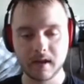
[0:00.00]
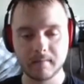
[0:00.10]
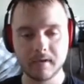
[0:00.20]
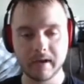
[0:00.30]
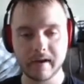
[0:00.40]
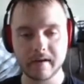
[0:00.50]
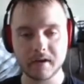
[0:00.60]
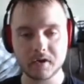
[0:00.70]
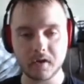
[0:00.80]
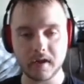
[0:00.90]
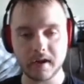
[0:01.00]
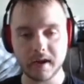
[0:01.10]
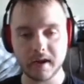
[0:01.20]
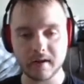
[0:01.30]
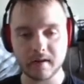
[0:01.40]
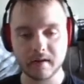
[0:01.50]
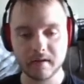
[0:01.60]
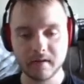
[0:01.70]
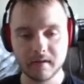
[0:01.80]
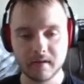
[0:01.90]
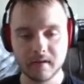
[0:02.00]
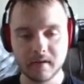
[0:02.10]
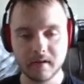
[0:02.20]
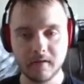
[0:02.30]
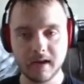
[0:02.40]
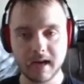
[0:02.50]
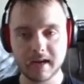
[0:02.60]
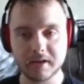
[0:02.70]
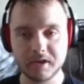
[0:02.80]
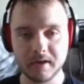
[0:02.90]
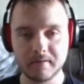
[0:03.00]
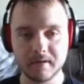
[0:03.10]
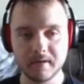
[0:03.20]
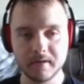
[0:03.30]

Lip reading: I'm tired. I should lay down. You got it, Chief.